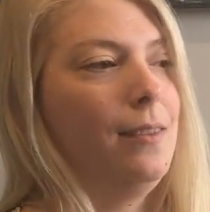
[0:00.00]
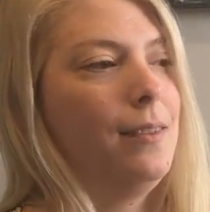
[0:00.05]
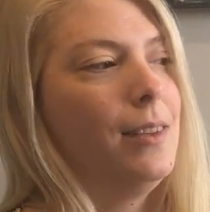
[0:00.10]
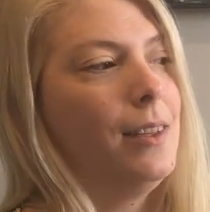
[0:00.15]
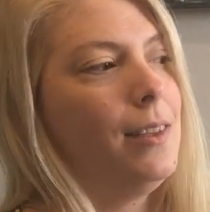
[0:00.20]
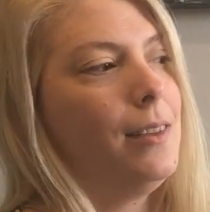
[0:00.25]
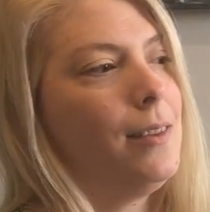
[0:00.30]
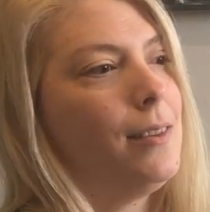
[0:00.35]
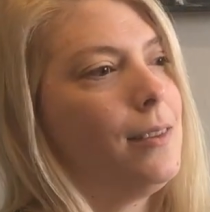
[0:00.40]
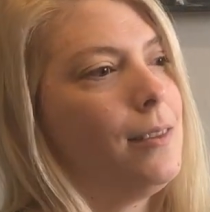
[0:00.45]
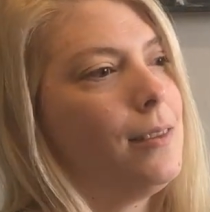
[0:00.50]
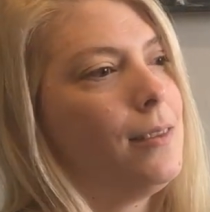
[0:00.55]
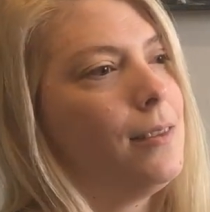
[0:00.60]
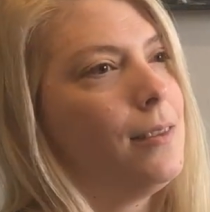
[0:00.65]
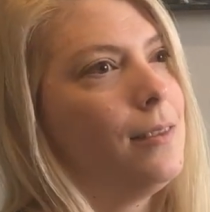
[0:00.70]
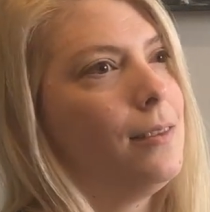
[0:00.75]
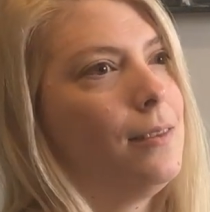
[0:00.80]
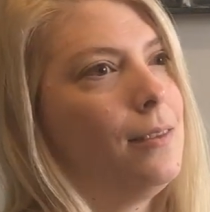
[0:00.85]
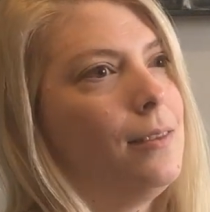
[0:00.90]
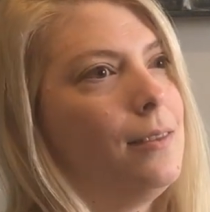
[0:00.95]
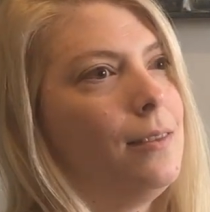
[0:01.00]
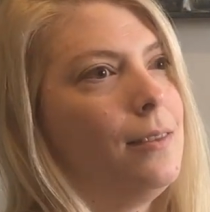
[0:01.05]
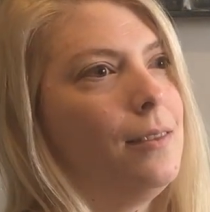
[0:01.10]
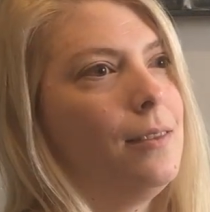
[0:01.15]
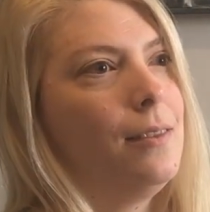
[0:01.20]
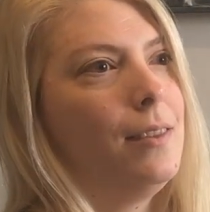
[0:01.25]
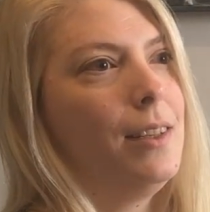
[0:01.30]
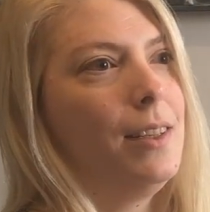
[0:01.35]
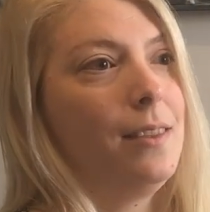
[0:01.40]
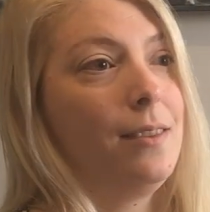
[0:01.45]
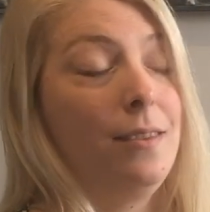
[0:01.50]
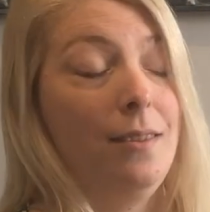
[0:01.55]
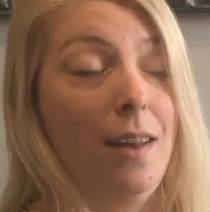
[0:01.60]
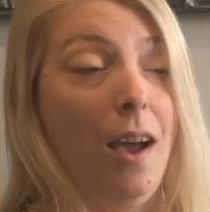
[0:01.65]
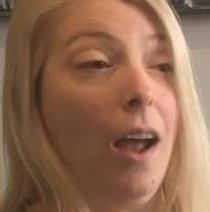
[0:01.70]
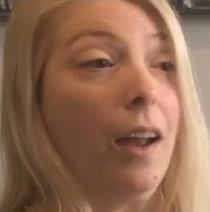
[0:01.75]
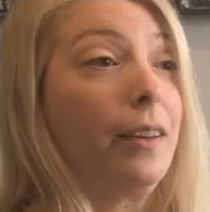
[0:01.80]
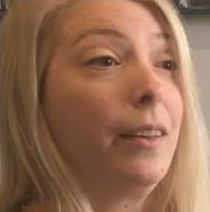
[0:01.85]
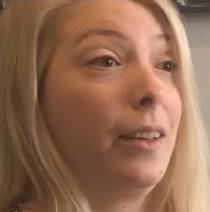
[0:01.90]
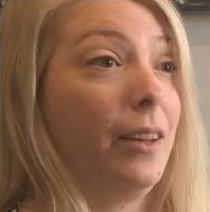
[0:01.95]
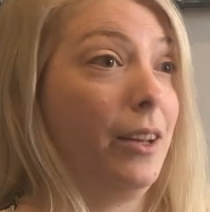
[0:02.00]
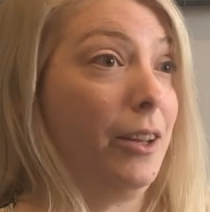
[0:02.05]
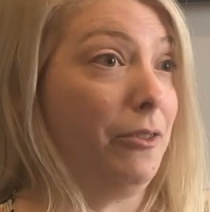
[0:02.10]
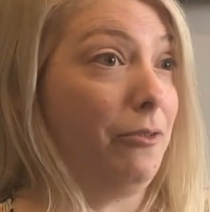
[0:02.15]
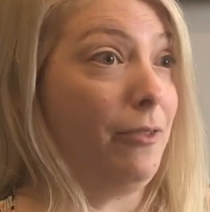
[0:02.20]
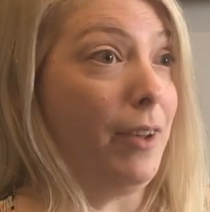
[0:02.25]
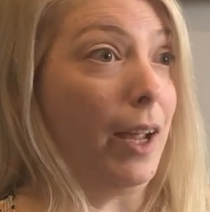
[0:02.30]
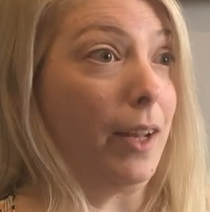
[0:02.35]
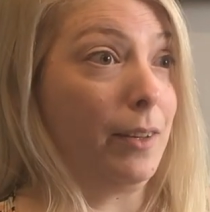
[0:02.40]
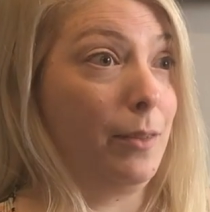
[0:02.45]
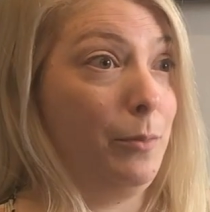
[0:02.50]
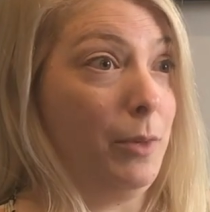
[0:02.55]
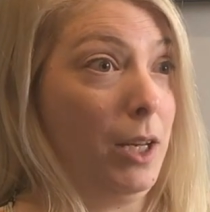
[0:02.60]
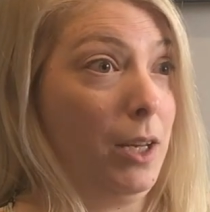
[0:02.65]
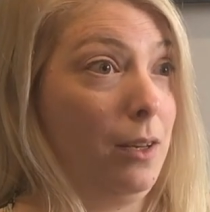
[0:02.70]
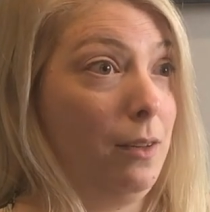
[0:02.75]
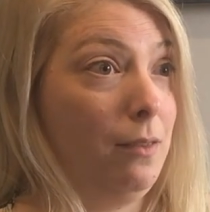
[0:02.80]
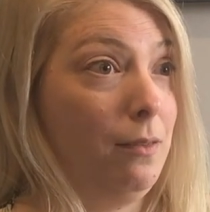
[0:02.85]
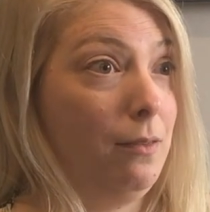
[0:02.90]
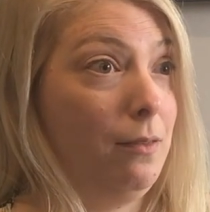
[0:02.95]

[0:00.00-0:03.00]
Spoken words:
this is not going to affect me,